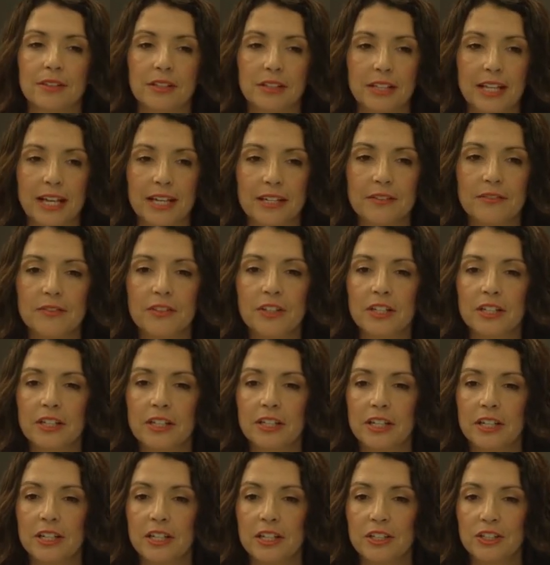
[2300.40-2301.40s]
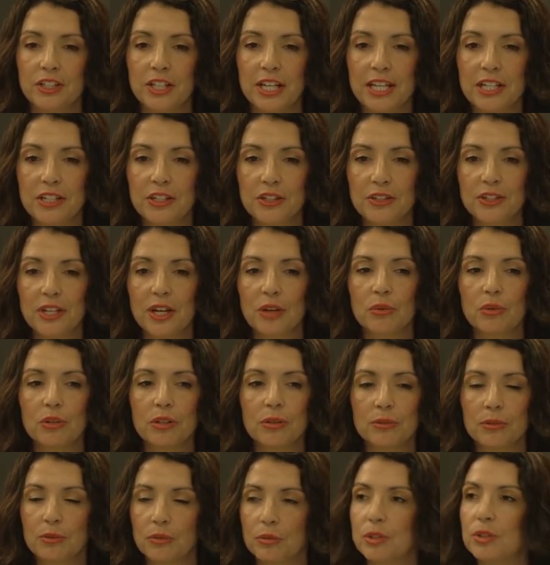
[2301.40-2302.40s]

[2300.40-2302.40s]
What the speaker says: A lot of the changes that we're